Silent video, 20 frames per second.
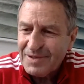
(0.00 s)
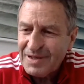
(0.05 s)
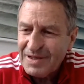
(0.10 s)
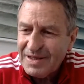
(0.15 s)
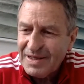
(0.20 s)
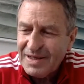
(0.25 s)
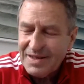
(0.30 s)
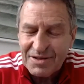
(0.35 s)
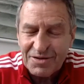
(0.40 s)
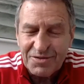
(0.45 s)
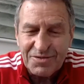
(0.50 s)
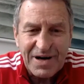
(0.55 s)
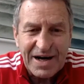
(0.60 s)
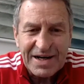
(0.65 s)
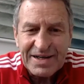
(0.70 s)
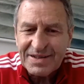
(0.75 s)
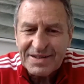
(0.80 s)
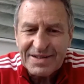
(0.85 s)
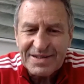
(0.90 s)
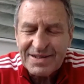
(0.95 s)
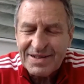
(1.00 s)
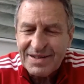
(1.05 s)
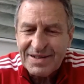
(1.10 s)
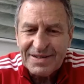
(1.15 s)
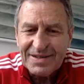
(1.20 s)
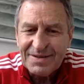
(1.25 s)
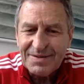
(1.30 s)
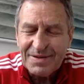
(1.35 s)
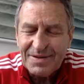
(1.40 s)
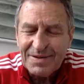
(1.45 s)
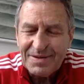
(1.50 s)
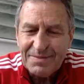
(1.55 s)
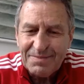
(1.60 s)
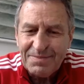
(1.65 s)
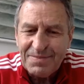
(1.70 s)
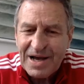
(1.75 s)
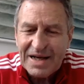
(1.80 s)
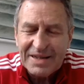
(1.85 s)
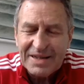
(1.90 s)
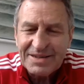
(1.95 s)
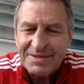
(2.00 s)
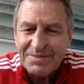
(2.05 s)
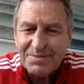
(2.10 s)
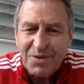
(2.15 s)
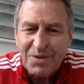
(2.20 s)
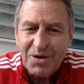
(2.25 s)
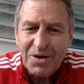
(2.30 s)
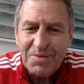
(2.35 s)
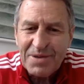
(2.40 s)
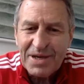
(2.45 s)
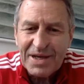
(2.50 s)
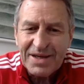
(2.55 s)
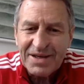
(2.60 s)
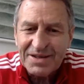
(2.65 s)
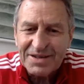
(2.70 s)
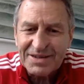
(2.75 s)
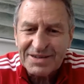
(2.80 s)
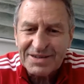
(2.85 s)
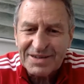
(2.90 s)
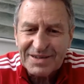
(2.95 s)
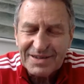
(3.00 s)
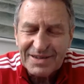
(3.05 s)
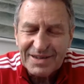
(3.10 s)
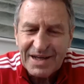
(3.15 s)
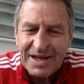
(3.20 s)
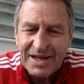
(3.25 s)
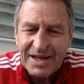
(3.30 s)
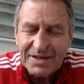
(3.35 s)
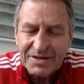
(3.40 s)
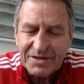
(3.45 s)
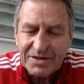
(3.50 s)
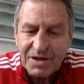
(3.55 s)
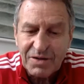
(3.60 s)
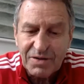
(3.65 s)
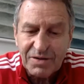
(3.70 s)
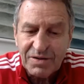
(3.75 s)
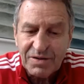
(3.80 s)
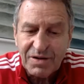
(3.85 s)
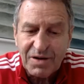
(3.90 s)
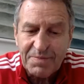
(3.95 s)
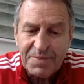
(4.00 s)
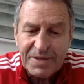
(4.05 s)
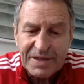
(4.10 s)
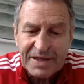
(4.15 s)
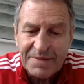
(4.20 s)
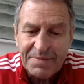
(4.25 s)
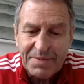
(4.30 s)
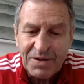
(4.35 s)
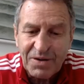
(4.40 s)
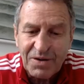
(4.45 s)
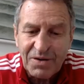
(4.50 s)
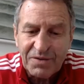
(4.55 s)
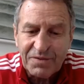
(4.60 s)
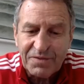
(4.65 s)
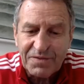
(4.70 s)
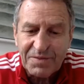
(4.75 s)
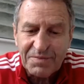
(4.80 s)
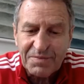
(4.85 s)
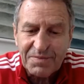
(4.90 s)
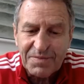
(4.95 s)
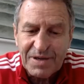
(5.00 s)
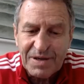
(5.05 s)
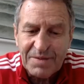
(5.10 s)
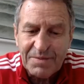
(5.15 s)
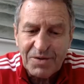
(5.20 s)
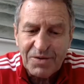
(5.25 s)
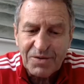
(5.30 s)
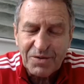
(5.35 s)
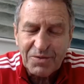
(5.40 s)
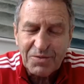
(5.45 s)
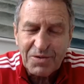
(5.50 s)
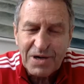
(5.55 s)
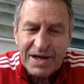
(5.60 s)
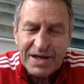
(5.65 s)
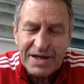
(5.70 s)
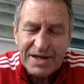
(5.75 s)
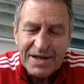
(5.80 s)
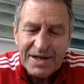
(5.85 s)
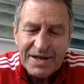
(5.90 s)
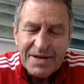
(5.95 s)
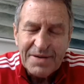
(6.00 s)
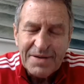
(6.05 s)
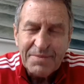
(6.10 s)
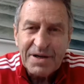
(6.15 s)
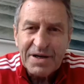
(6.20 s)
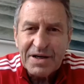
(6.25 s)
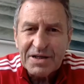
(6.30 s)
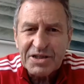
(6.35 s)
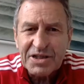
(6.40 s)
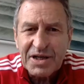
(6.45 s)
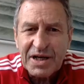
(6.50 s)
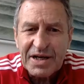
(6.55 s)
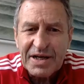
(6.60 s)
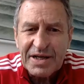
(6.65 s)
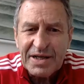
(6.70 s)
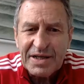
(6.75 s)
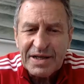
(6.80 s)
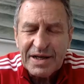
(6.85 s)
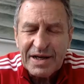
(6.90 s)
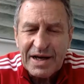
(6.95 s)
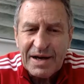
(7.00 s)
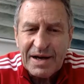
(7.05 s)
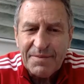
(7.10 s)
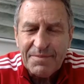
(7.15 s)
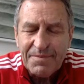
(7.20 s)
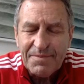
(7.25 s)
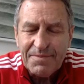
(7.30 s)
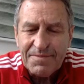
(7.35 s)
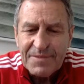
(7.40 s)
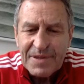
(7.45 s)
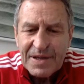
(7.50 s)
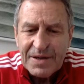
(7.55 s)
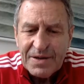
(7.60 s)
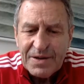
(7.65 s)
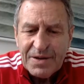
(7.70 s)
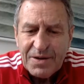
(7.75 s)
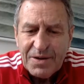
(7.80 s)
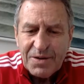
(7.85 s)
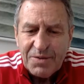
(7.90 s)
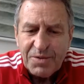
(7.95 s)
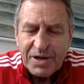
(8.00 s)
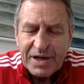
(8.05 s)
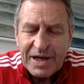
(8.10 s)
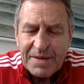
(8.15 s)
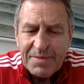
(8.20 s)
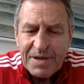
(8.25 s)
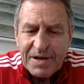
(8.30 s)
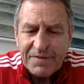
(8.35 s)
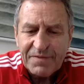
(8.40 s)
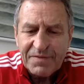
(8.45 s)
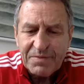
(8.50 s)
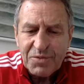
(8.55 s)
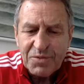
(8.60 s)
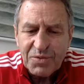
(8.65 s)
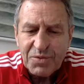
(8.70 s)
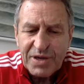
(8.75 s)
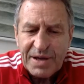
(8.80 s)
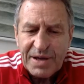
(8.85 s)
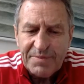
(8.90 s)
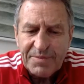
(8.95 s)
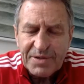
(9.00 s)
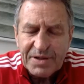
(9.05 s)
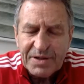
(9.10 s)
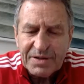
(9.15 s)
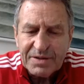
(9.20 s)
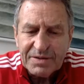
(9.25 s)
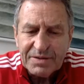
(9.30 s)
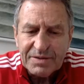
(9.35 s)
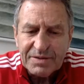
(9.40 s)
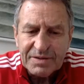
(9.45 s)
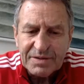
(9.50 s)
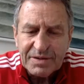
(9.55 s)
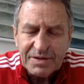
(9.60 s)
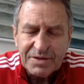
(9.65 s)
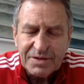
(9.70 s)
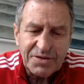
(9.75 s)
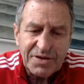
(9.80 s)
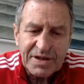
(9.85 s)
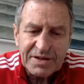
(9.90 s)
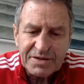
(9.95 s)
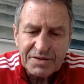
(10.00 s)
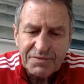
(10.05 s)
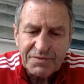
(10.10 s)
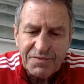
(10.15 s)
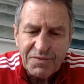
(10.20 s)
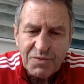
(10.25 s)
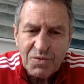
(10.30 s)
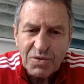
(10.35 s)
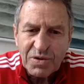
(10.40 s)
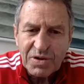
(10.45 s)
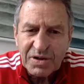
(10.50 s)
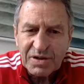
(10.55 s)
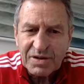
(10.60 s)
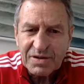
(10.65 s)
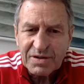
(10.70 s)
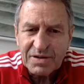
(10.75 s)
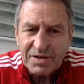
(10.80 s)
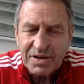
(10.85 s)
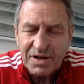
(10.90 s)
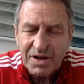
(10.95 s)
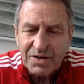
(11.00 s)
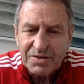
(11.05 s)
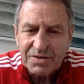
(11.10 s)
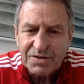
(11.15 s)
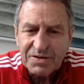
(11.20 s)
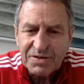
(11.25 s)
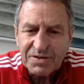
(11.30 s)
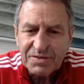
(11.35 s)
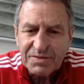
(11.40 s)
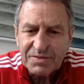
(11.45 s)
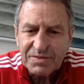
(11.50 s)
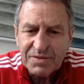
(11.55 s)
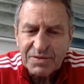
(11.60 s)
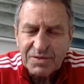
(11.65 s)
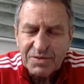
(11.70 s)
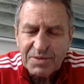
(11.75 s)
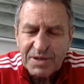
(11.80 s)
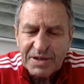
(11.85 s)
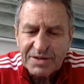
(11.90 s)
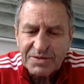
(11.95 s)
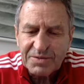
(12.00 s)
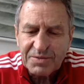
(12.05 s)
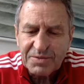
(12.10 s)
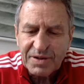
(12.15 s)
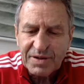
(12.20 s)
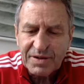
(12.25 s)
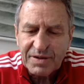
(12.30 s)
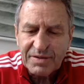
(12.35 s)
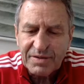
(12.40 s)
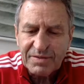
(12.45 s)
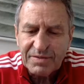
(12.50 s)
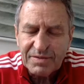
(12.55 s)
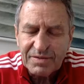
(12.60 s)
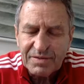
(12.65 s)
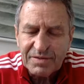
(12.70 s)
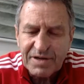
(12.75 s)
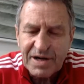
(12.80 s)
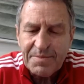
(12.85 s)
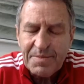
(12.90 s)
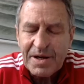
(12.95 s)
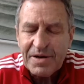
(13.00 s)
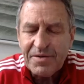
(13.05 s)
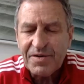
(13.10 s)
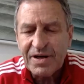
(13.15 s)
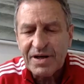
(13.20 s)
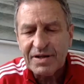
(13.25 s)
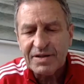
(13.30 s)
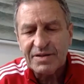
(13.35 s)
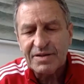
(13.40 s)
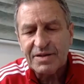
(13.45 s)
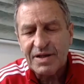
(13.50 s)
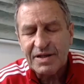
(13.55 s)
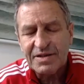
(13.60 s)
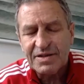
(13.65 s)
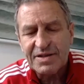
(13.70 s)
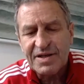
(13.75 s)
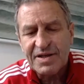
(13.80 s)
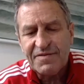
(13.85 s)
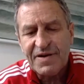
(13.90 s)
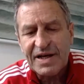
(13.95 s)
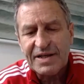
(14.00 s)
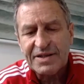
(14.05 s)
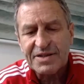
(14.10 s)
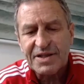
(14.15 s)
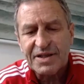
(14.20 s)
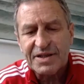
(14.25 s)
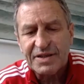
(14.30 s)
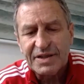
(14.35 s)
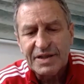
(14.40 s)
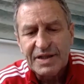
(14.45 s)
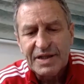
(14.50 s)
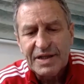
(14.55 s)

is a great passing biomechanist, and so I picked up a lot from him along the way. But initially, when I came back from Northampton in 2004 to coach the All Blacks with Graham Henry and Steve Hansen,